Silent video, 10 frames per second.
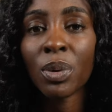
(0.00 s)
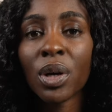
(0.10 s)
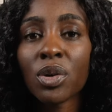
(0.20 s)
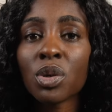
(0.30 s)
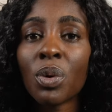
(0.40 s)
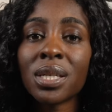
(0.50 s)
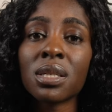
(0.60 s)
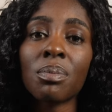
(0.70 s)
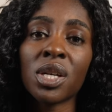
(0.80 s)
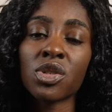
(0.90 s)
We also wanted
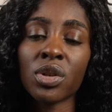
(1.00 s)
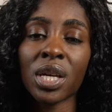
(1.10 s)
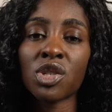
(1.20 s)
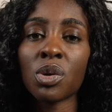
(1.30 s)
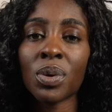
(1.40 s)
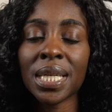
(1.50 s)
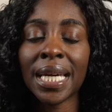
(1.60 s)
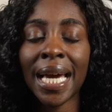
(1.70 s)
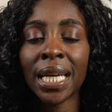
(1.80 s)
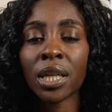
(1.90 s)
to make sure that she wasn't
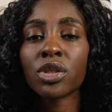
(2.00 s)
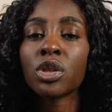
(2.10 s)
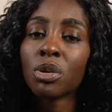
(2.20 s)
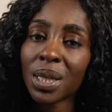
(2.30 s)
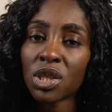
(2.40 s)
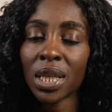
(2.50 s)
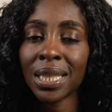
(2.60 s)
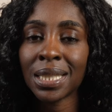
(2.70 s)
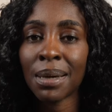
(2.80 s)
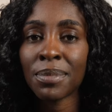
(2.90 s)
getting too much
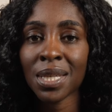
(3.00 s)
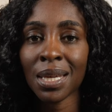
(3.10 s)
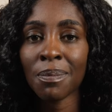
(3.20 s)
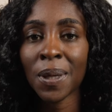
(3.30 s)
daytime sleep,